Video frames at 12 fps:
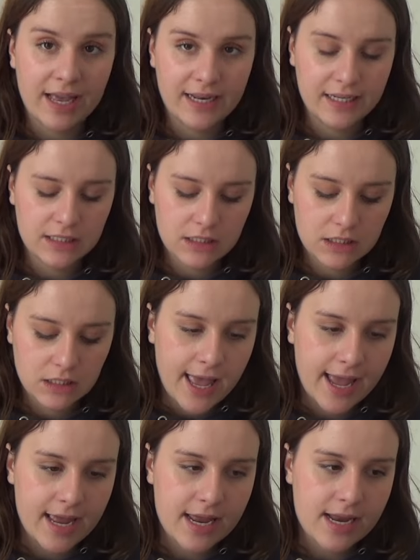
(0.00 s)
edit
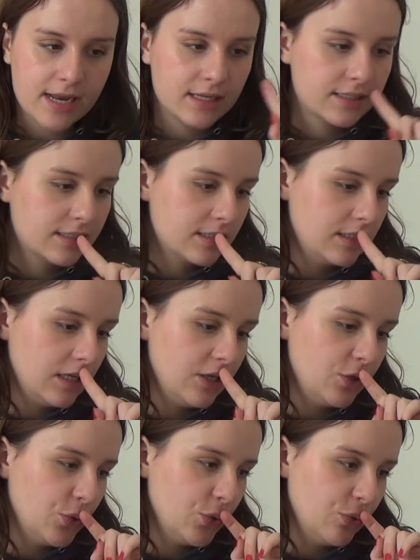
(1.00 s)
and see
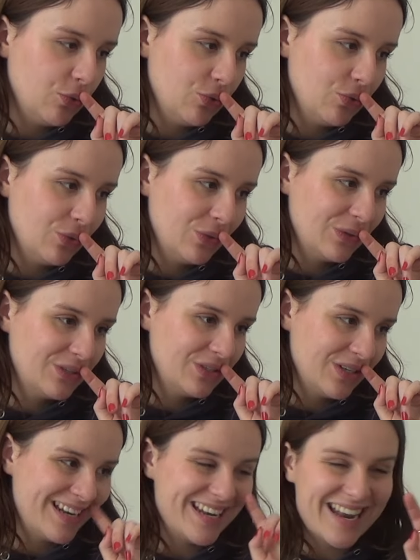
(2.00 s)
you
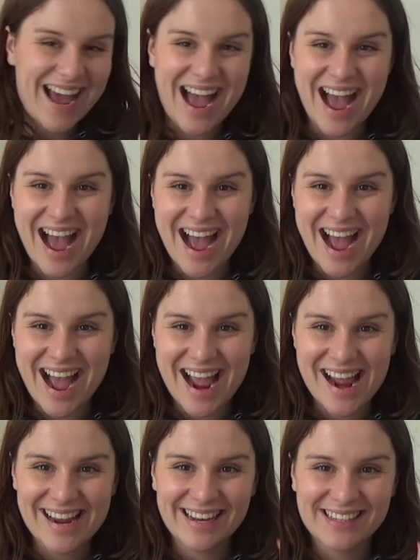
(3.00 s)

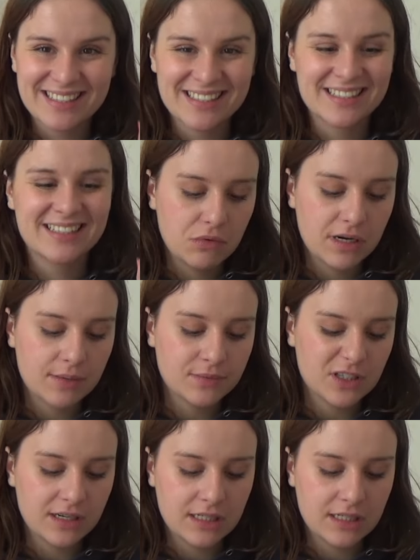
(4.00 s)
tonight when I'm done